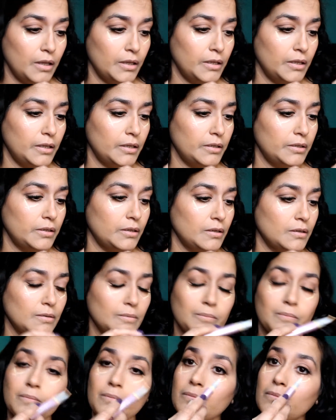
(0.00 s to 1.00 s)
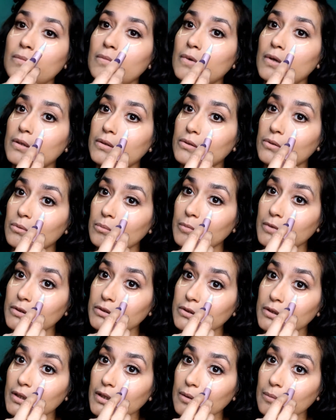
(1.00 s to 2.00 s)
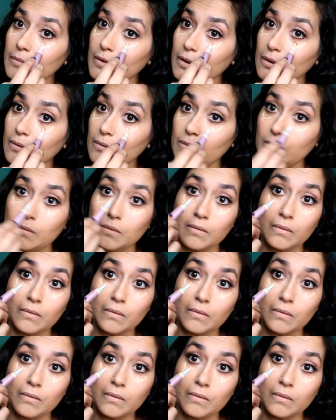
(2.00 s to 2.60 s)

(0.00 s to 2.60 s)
and um, not too much came out.